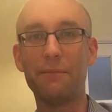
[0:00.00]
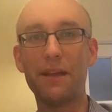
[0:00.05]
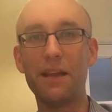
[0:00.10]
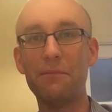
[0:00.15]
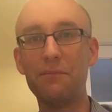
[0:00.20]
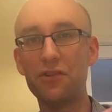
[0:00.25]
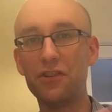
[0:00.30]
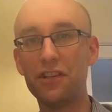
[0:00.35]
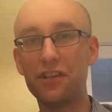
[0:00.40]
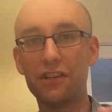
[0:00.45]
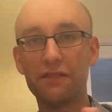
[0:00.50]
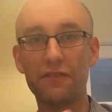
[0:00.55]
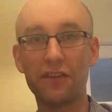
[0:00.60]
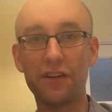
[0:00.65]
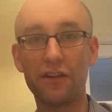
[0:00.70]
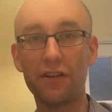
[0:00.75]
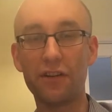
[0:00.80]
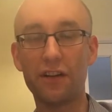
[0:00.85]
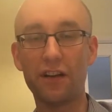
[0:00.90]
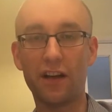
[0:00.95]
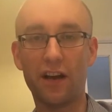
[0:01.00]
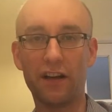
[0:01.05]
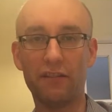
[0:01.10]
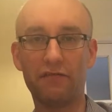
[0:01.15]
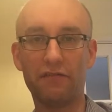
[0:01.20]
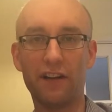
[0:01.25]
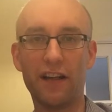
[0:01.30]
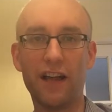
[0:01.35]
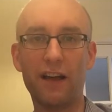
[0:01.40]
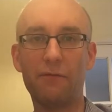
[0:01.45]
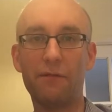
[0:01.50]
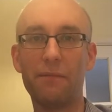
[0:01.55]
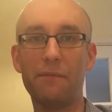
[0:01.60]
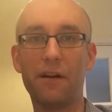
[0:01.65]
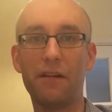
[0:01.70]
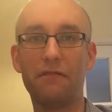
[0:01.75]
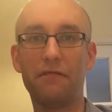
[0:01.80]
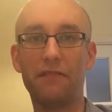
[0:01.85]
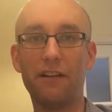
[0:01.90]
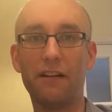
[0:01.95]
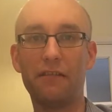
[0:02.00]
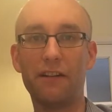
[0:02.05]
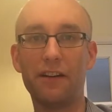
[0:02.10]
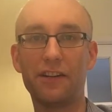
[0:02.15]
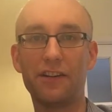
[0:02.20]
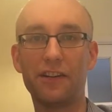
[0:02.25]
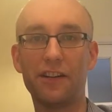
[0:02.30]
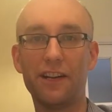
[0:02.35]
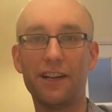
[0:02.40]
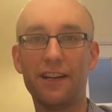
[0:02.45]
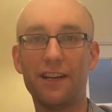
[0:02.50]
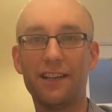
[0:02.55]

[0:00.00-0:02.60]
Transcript: images of the good life and how we might flourish,